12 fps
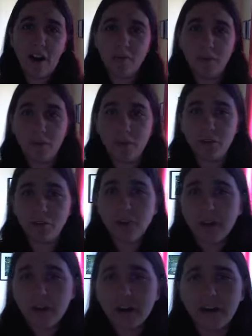for your
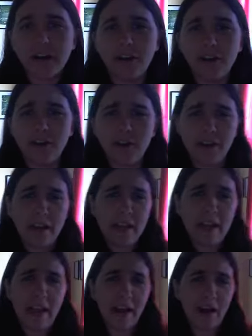Nook, or
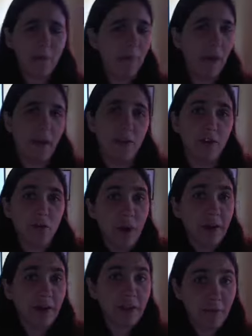that
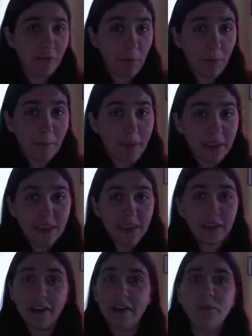directly from
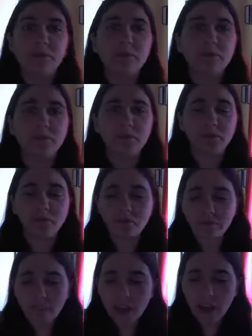me?
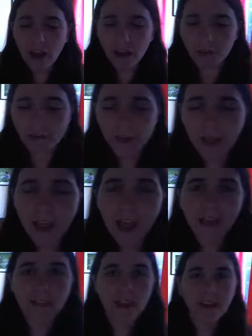And
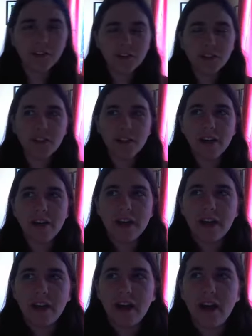the
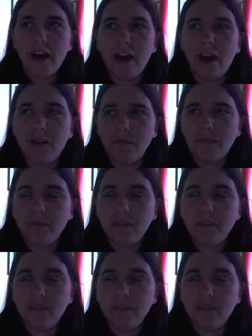answer